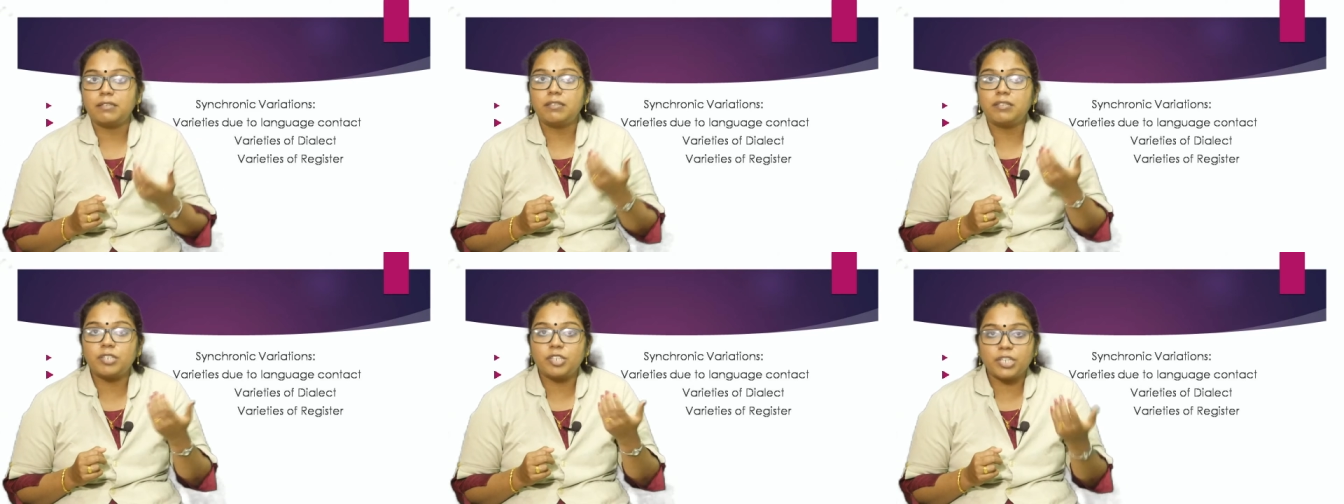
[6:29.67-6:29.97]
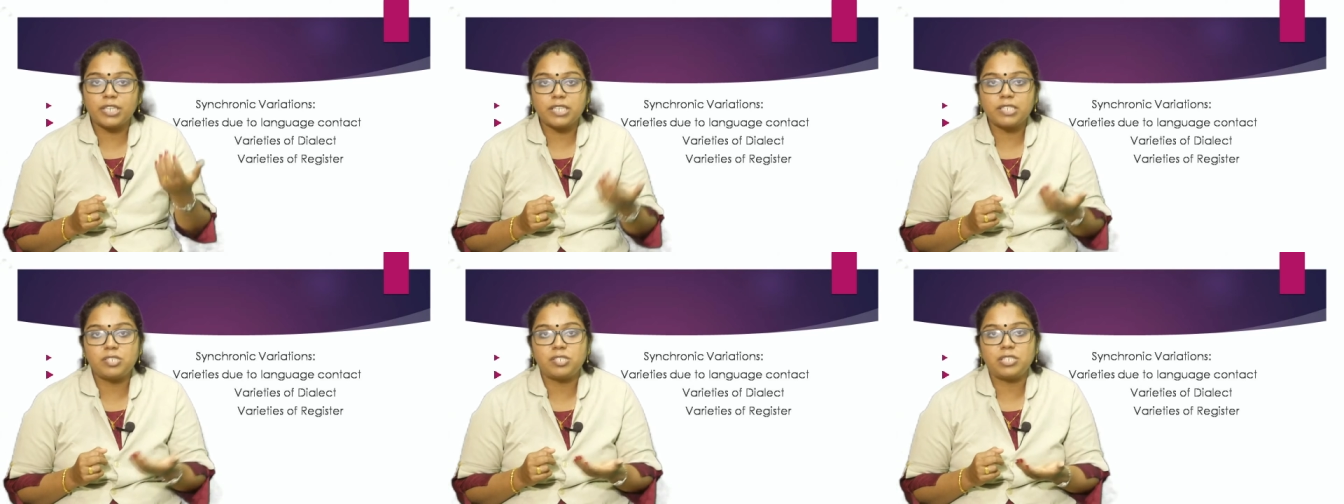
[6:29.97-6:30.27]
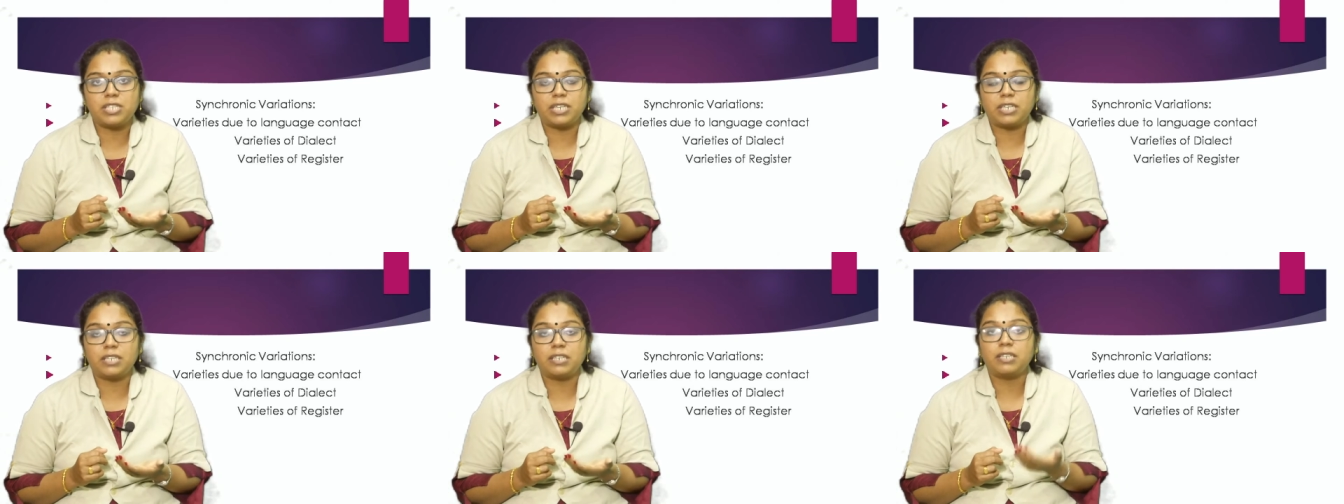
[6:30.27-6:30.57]

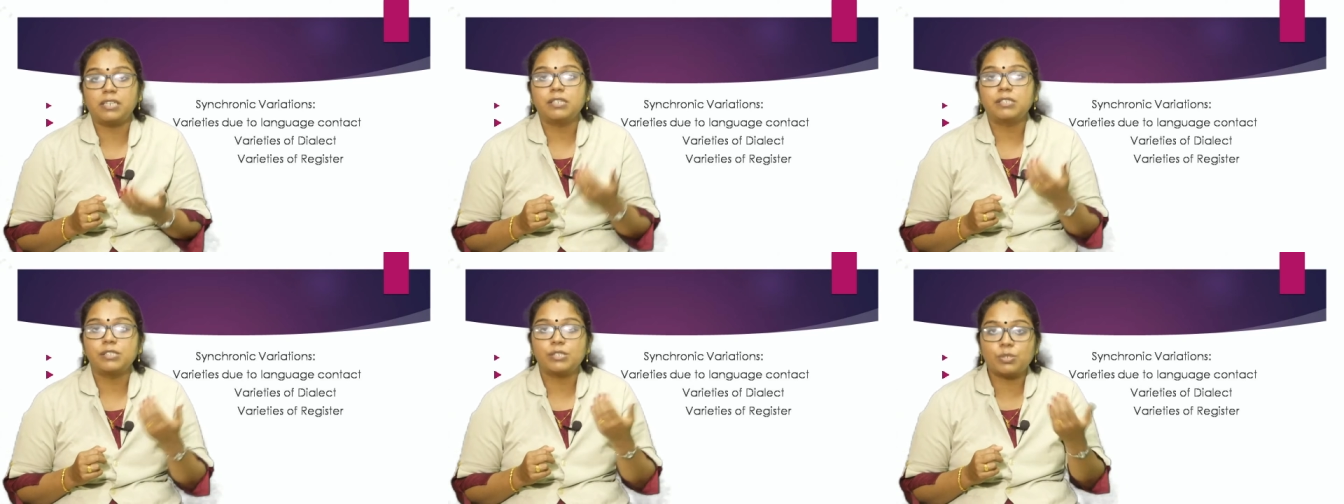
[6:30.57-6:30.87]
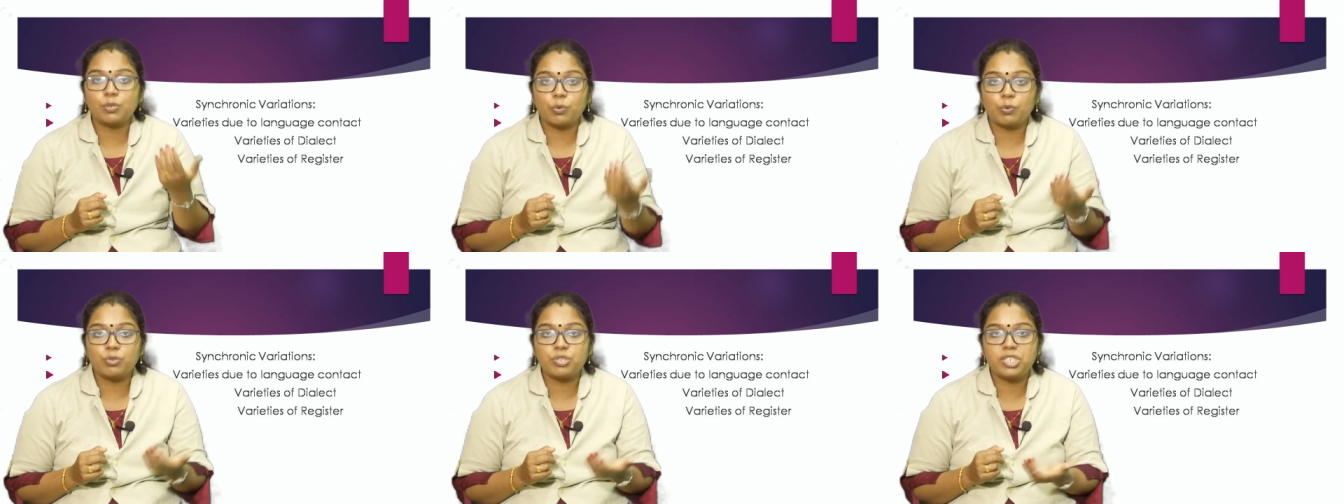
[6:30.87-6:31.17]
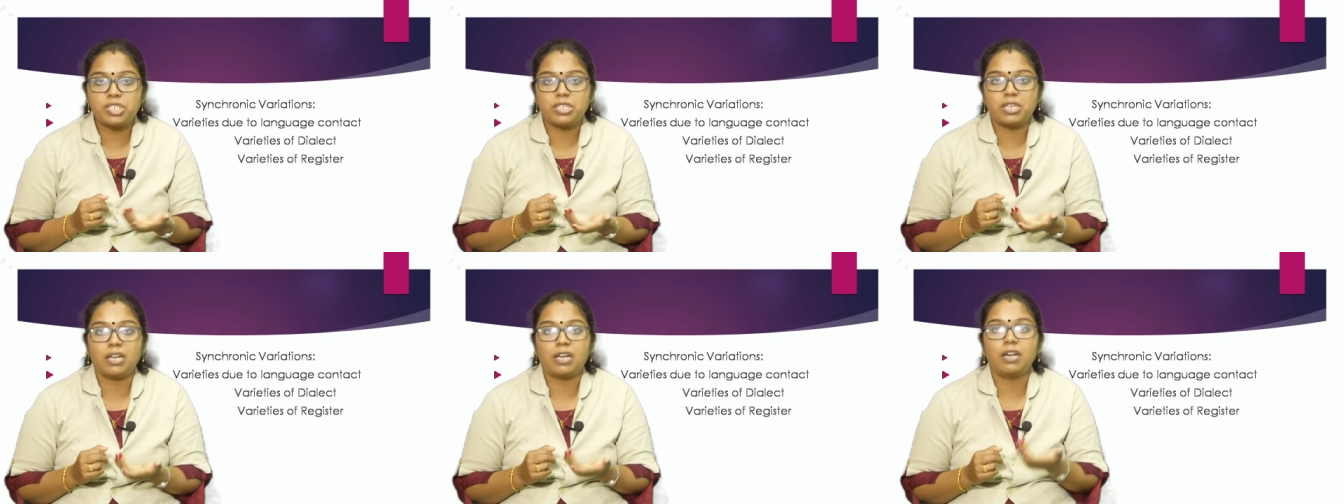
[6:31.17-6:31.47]
region,
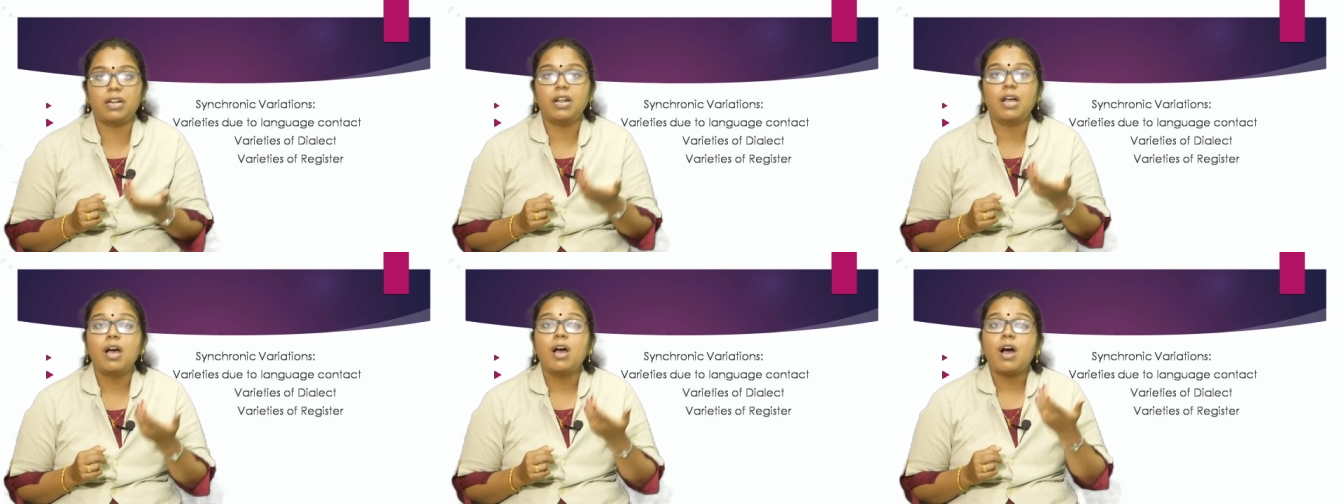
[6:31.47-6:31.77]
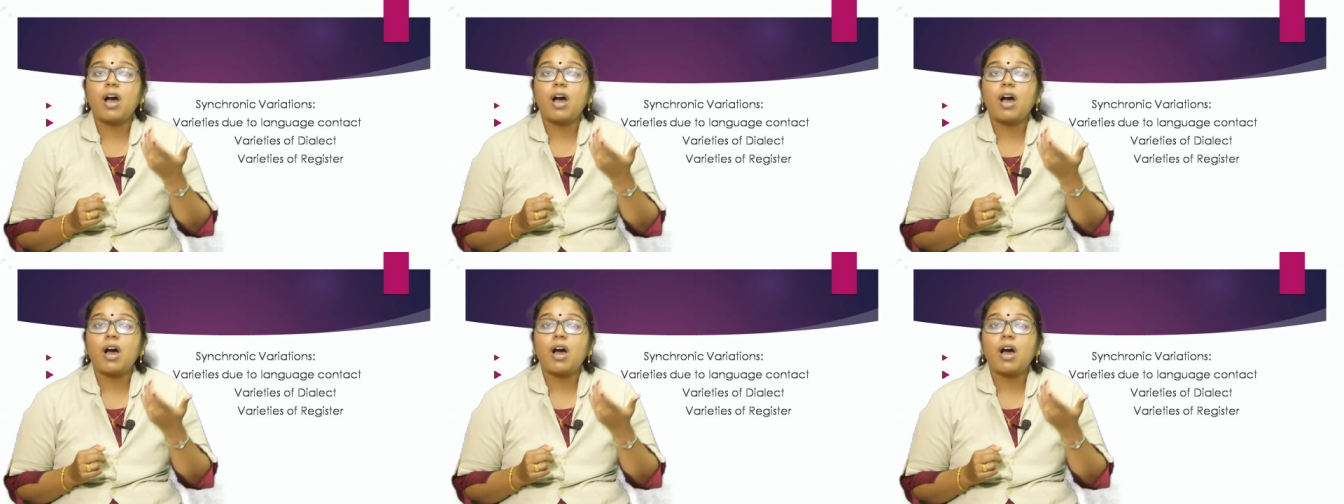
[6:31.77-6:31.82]
social